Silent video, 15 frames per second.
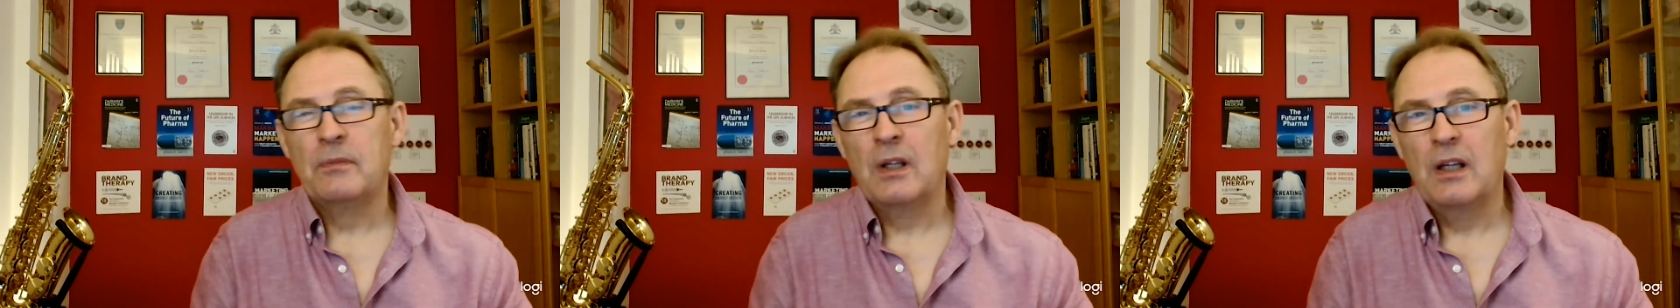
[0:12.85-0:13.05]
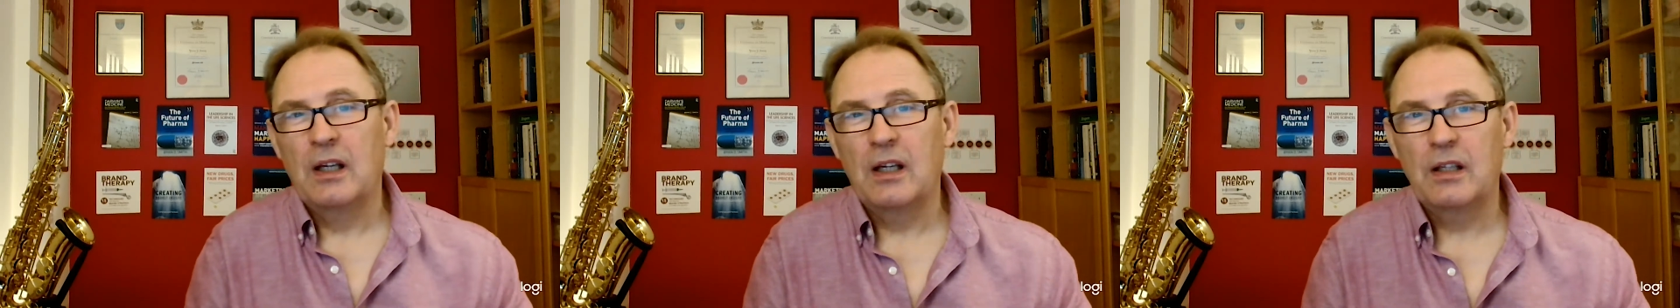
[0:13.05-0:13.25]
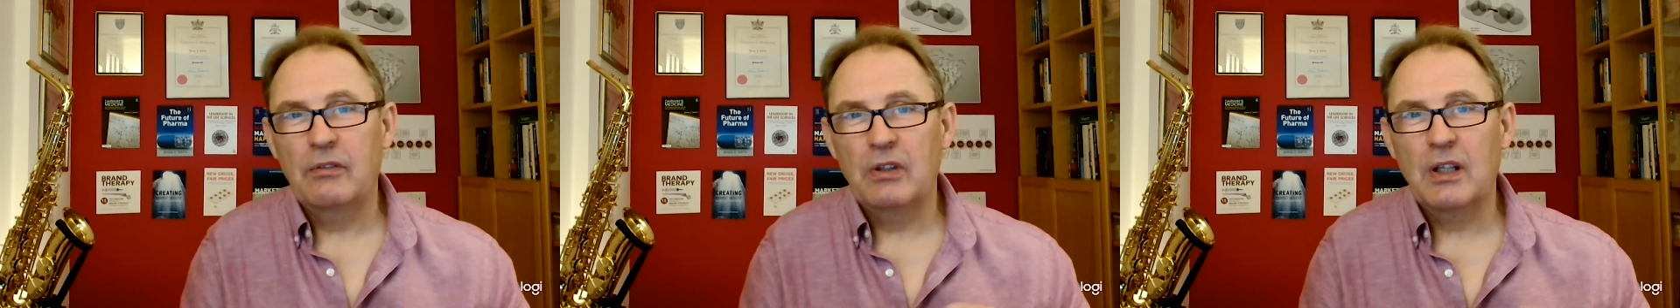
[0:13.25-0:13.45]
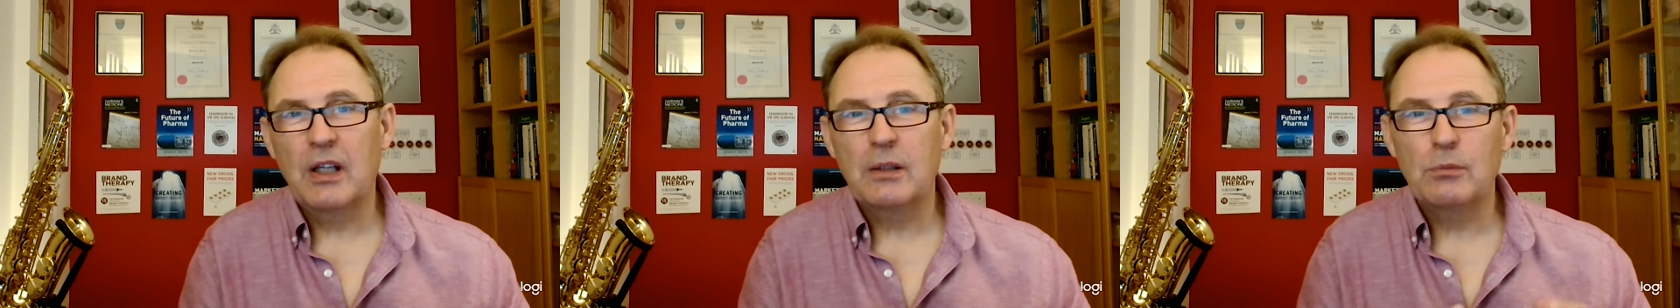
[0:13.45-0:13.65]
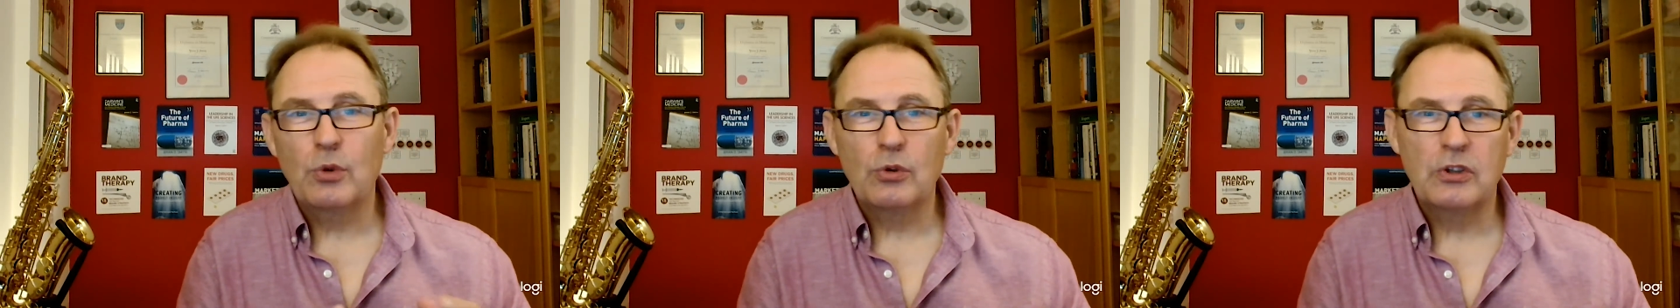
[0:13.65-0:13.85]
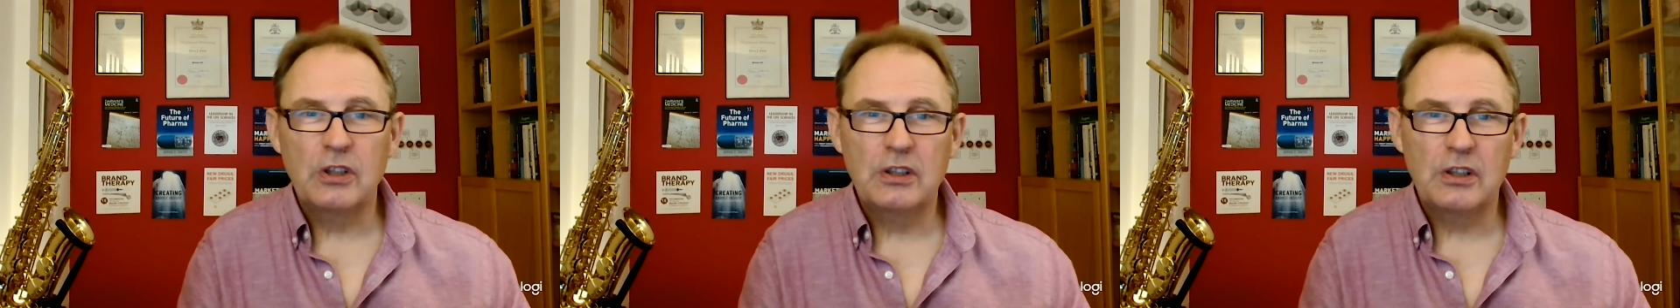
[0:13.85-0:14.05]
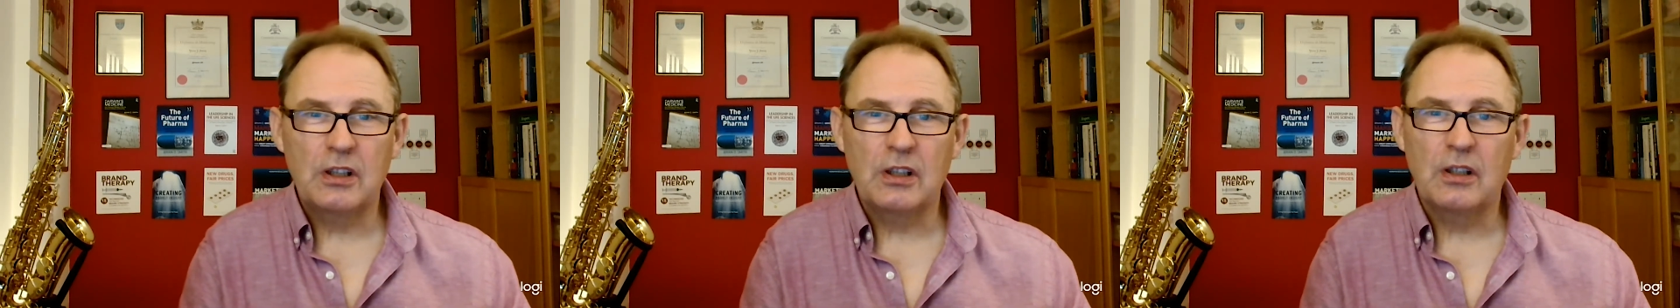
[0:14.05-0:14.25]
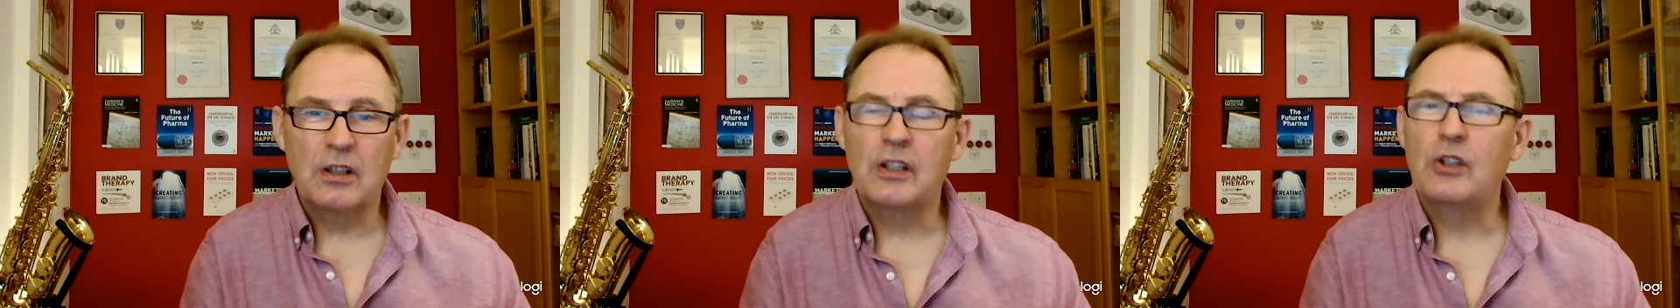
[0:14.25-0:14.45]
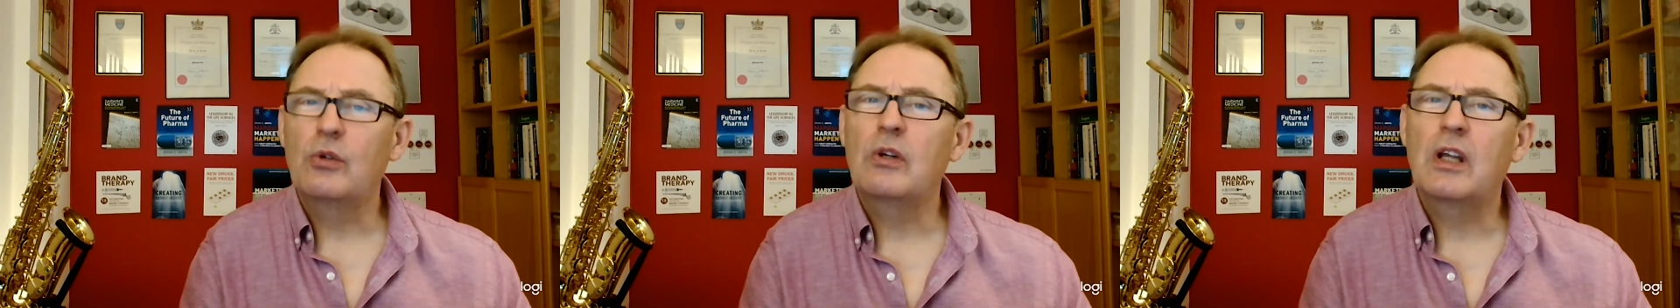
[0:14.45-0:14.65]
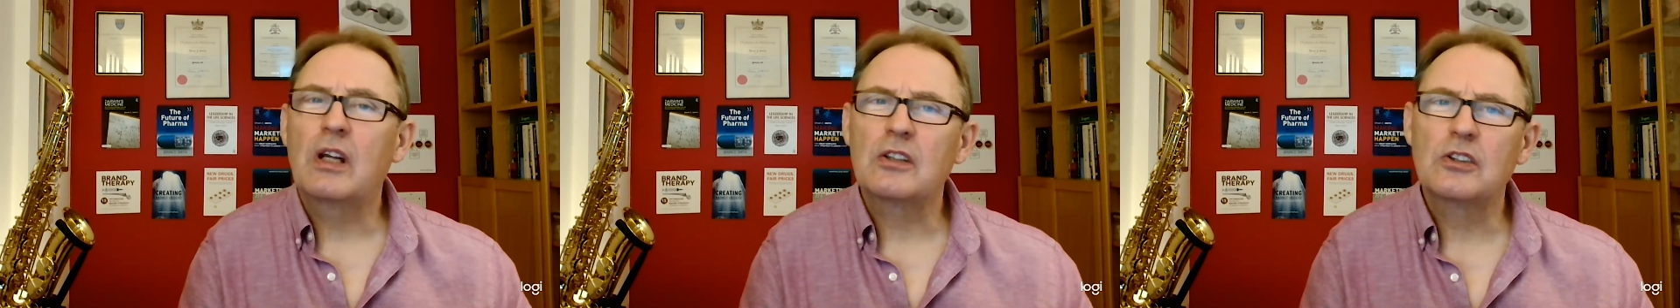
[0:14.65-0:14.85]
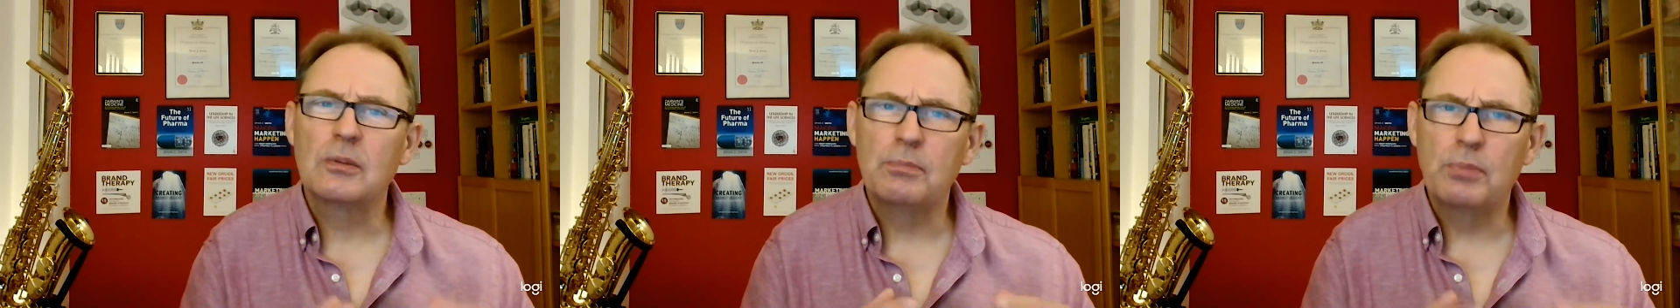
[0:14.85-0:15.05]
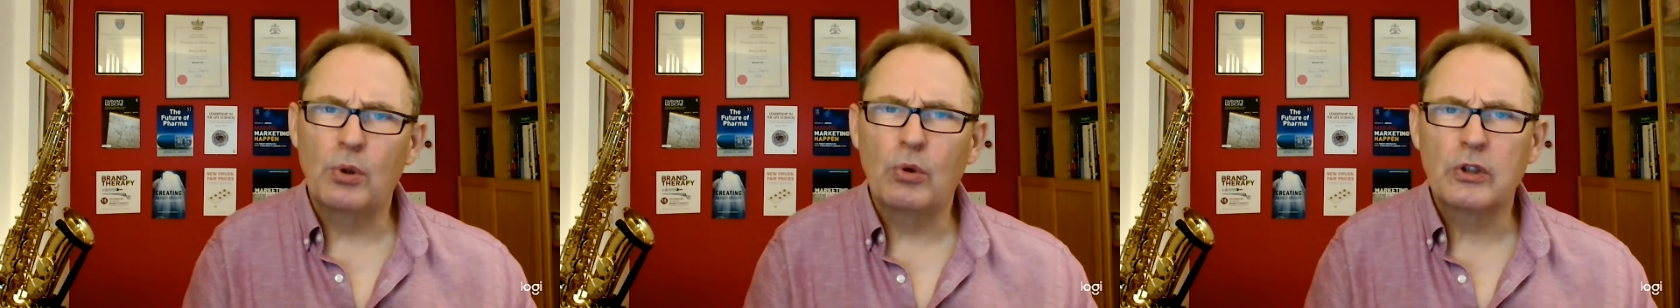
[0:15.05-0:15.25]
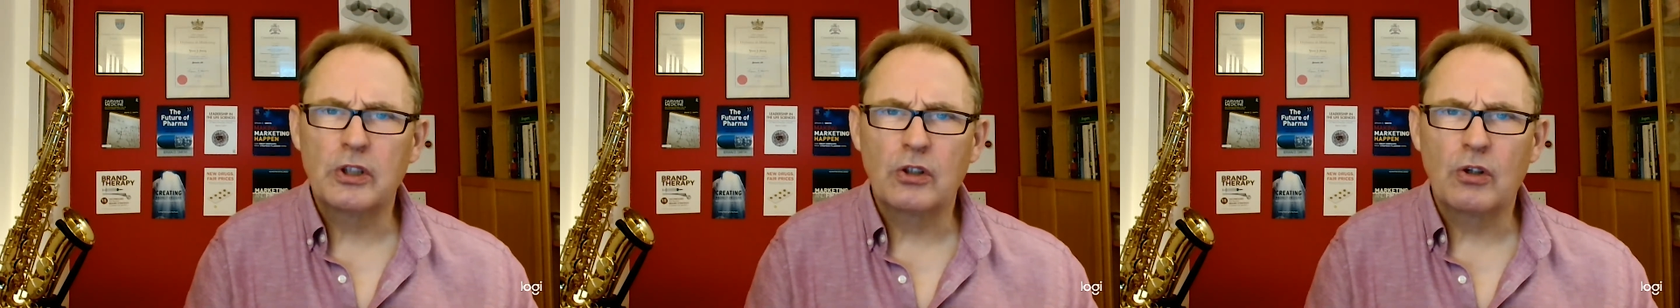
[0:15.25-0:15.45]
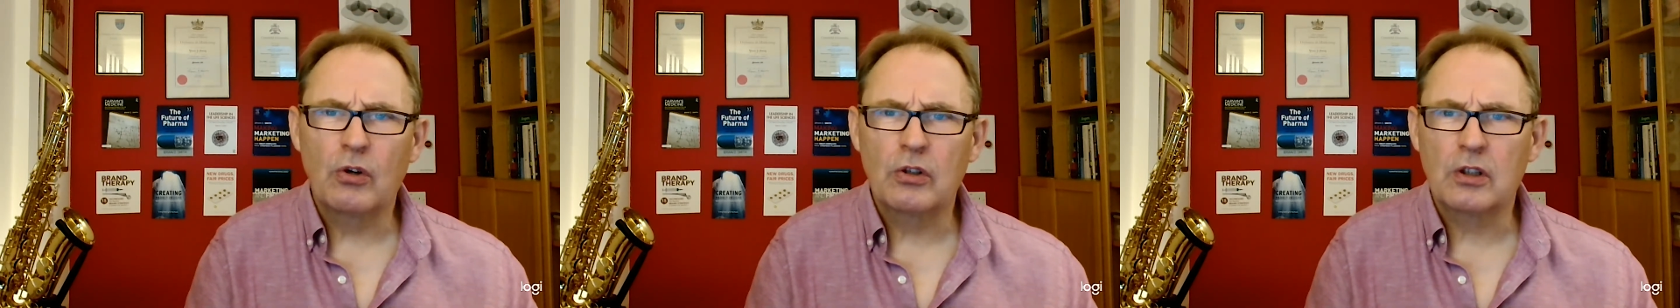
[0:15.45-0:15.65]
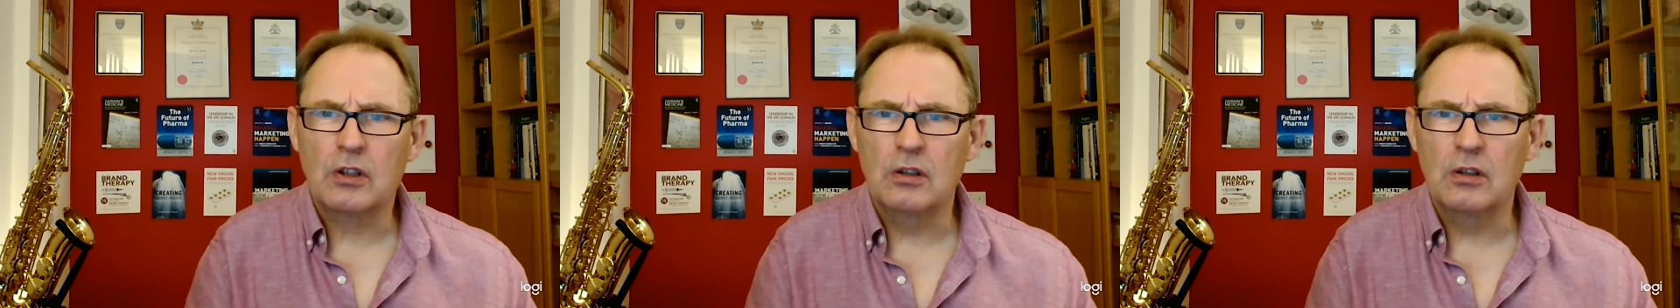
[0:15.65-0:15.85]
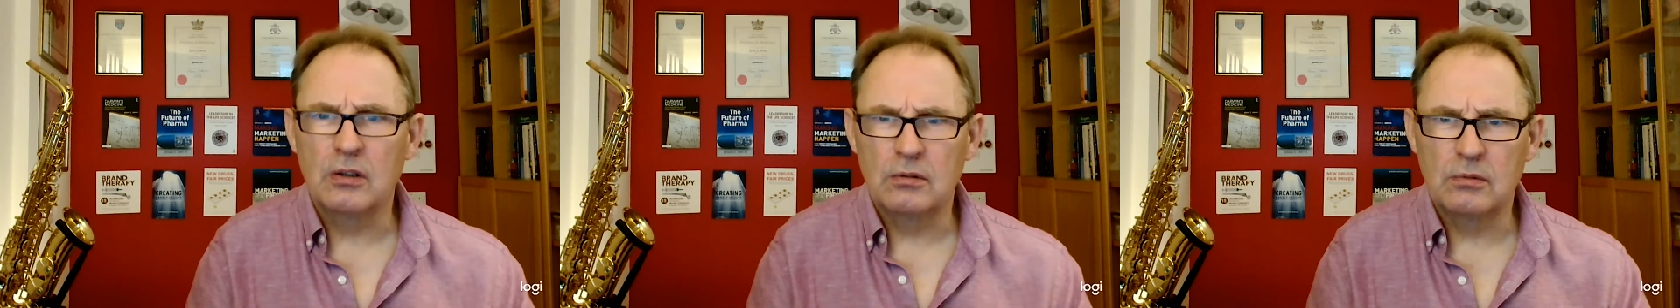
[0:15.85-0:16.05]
And if you'd like more detail, then you can get a supporting article